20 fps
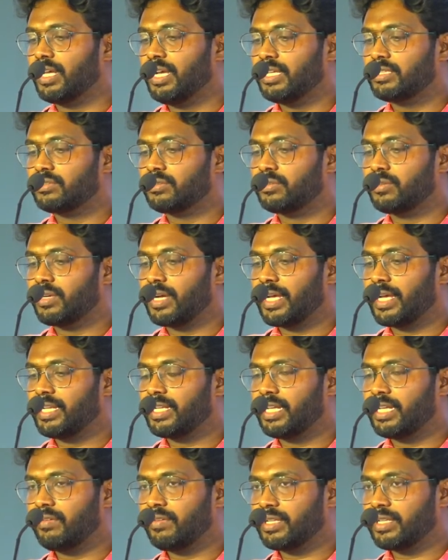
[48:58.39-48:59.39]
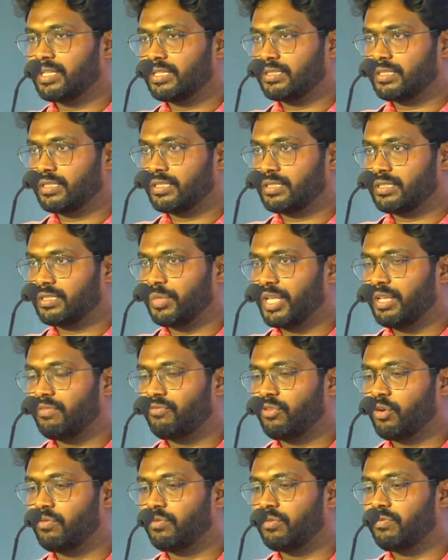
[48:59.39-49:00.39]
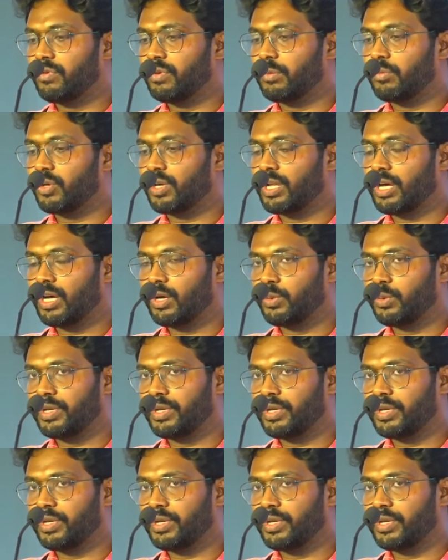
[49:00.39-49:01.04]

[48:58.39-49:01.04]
So I'll give a just brief overview about how it